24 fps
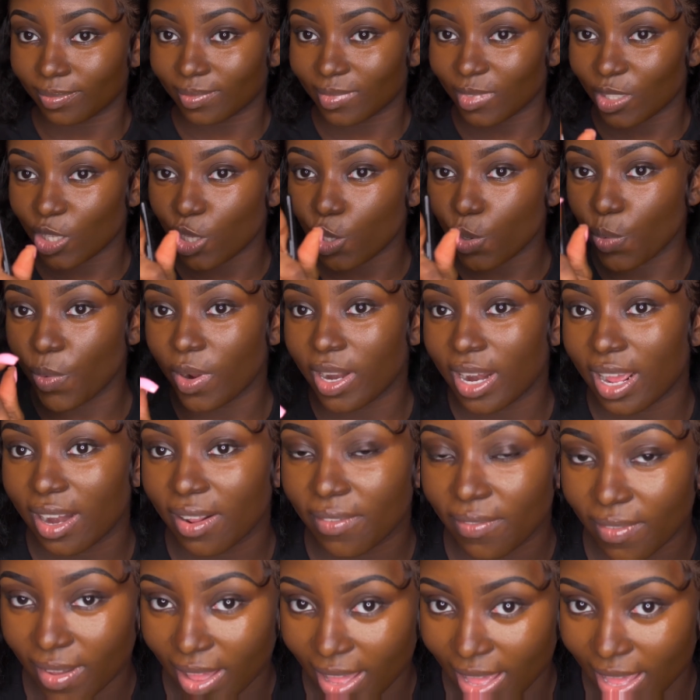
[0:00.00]
You are not a
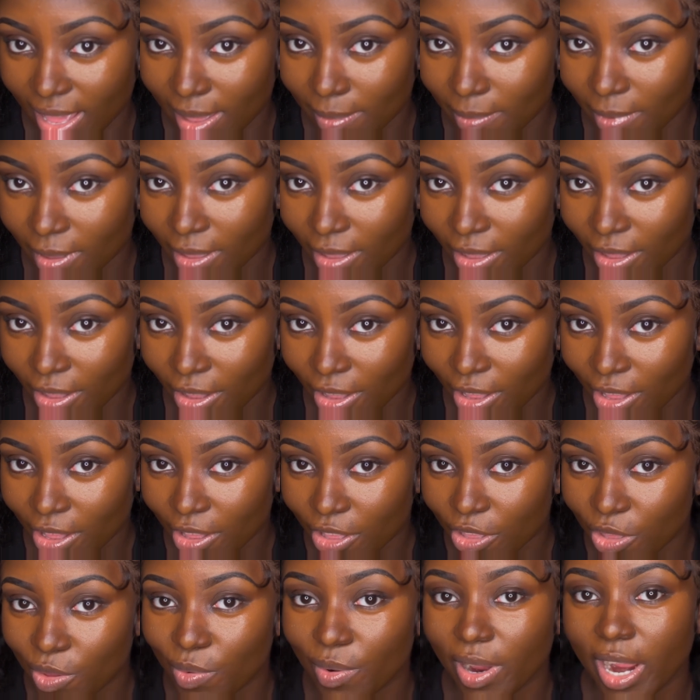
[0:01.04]
vibe,
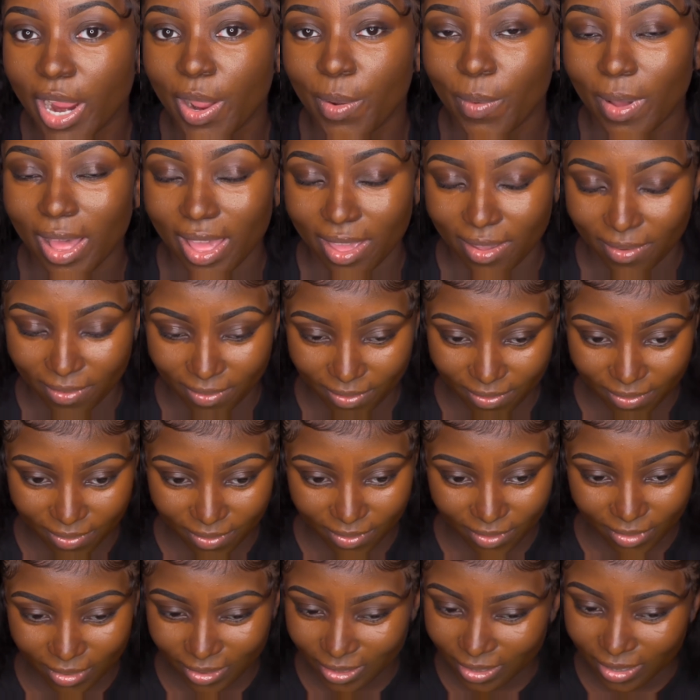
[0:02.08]
you are a wife.
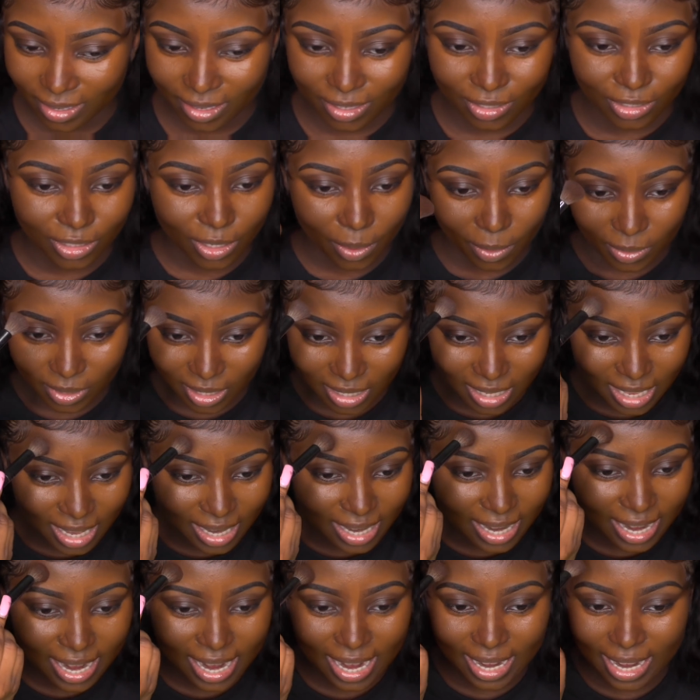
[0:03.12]
Don't sit down
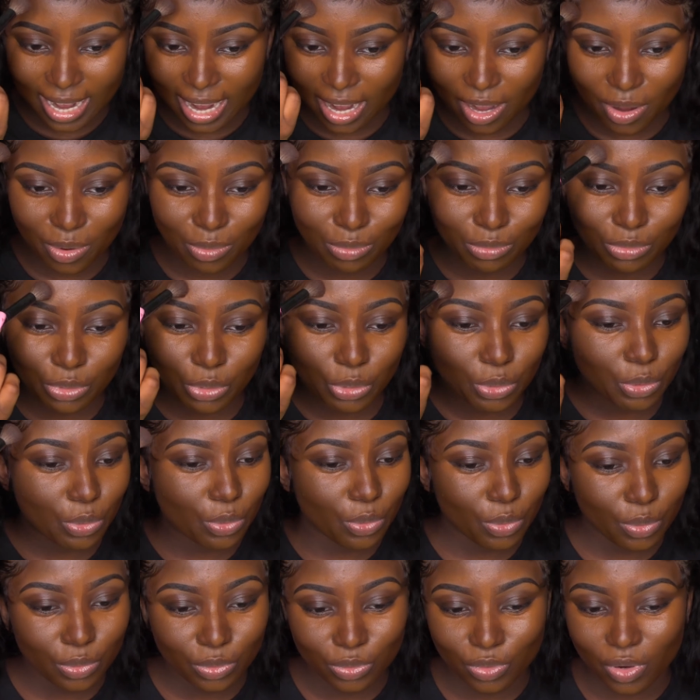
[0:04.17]
there and let no
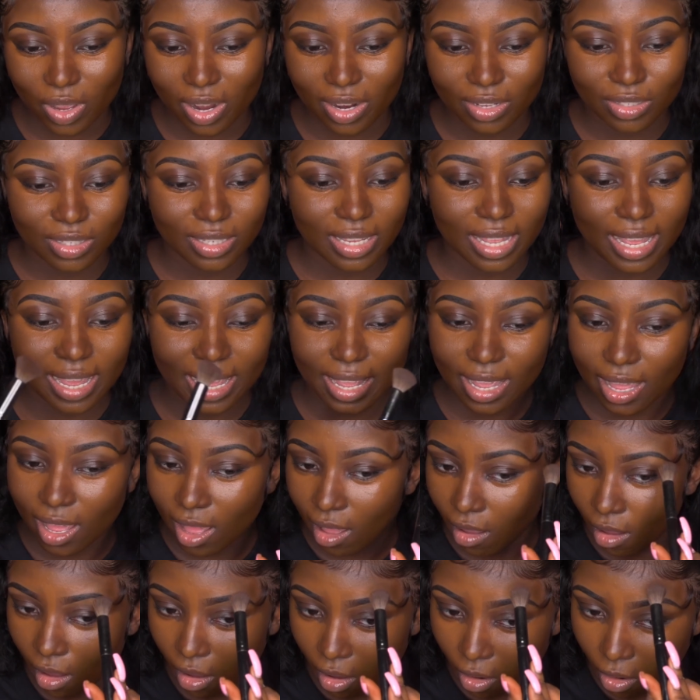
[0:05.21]
dude try to say,
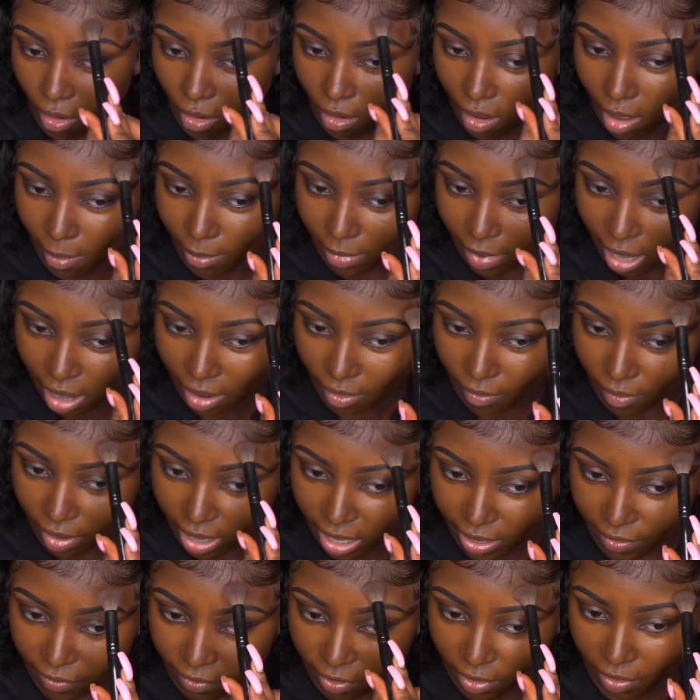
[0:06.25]
oh, I'm not ready
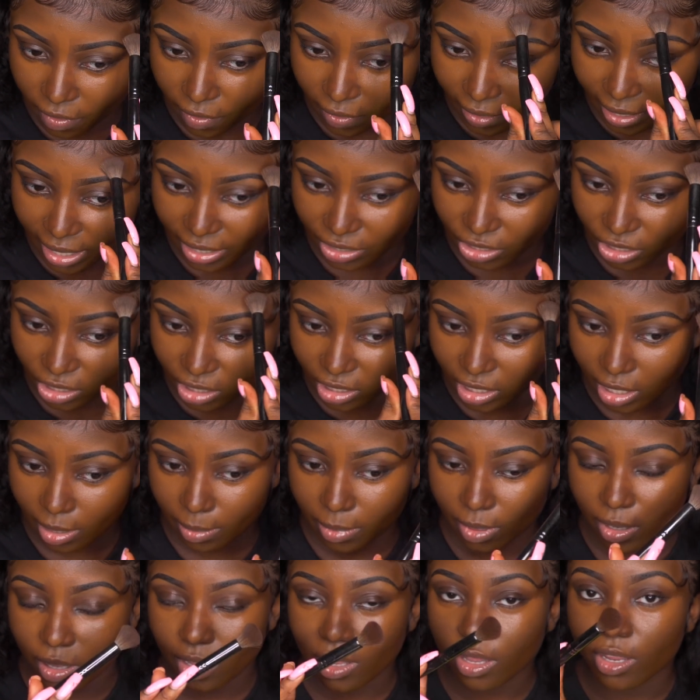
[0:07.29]
for a relationship.
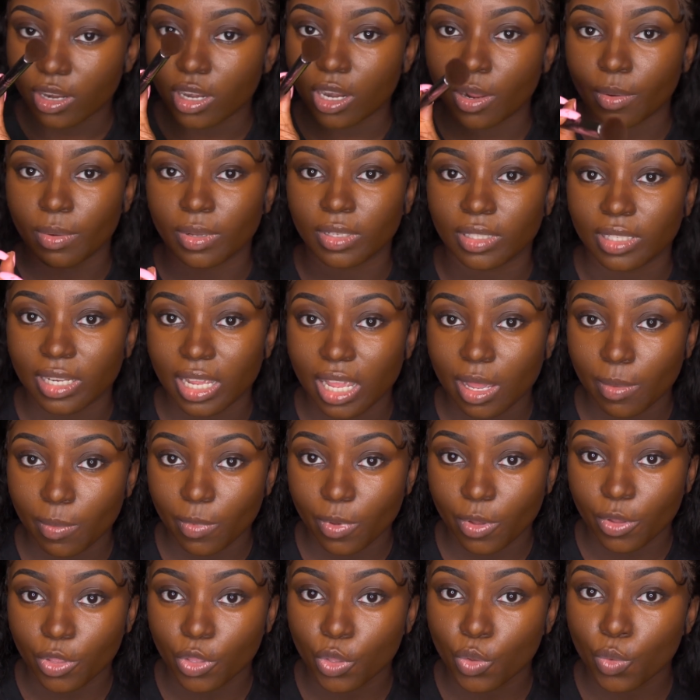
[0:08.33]
Knowing damn
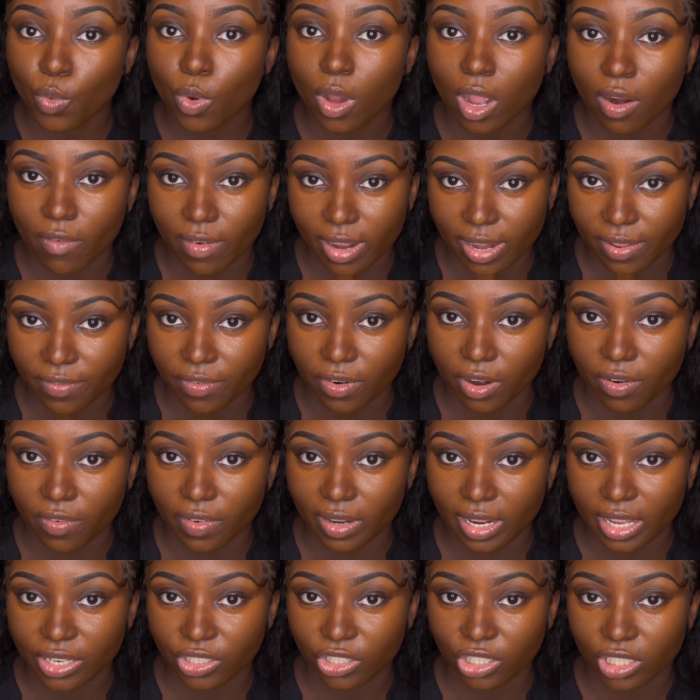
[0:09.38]
well you are ready for a
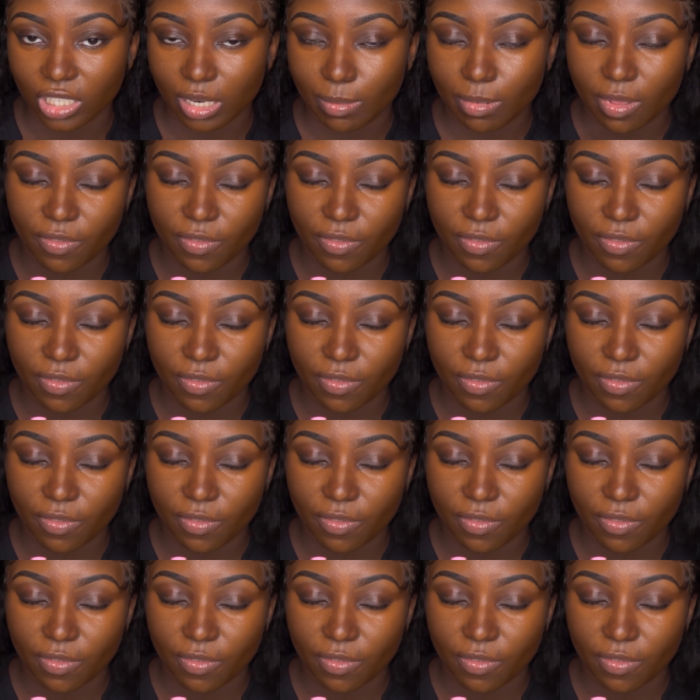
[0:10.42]
relationship.